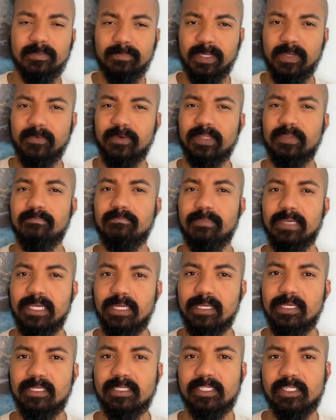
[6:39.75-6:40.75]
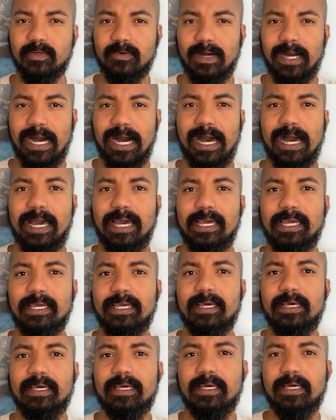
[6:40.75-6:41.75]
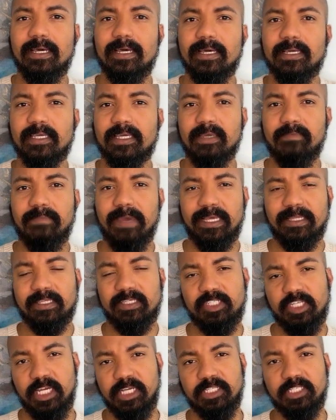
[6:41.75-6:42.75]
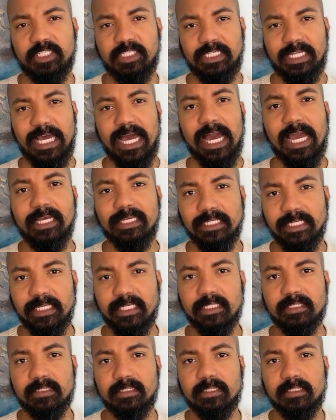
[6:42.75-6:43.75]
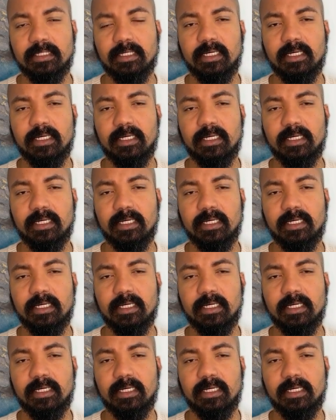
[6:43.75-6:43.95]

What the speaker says: to be with me so I can make the changes that I need.